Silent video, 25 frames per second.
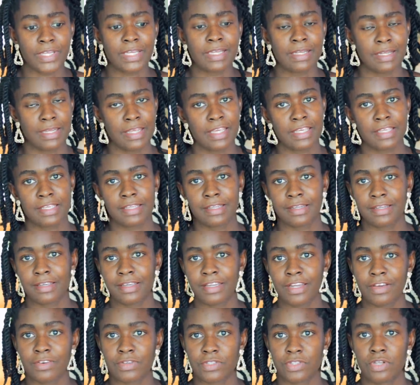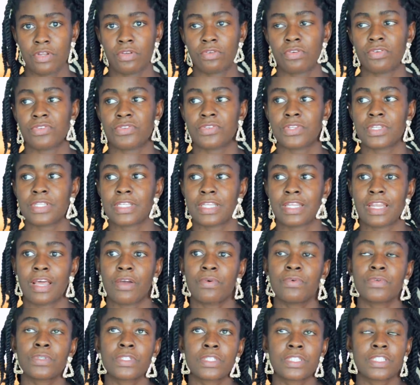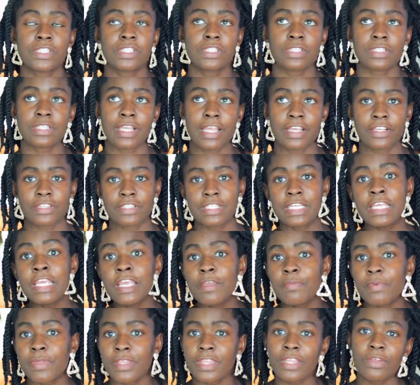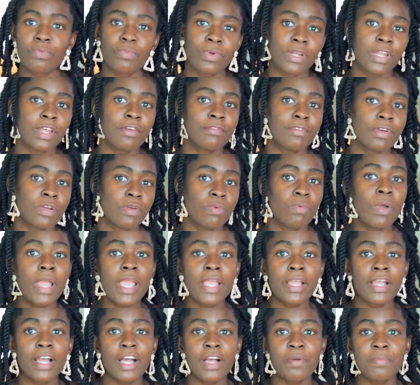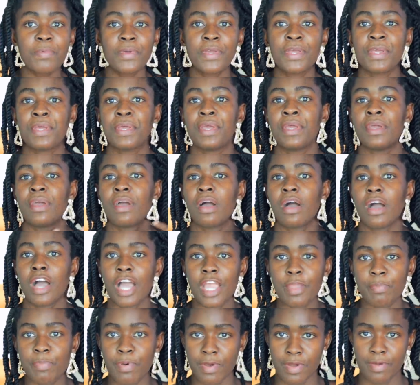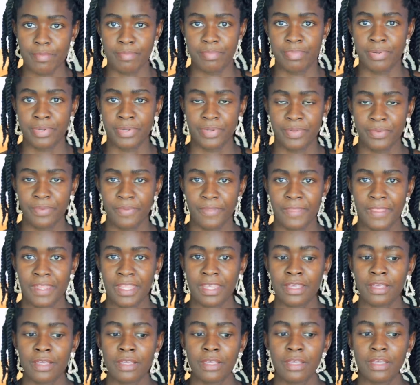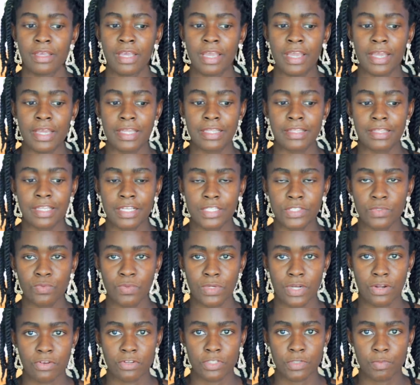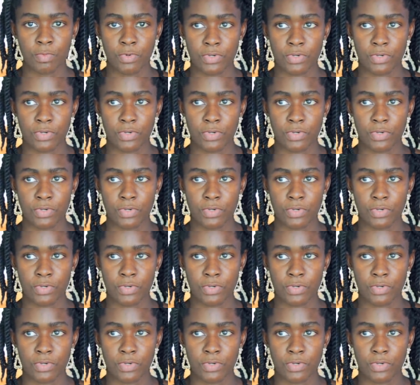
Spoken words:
irregular, and I was not consistent. I would just like sleep, and then whenever I wake up, I pump. And that's when I was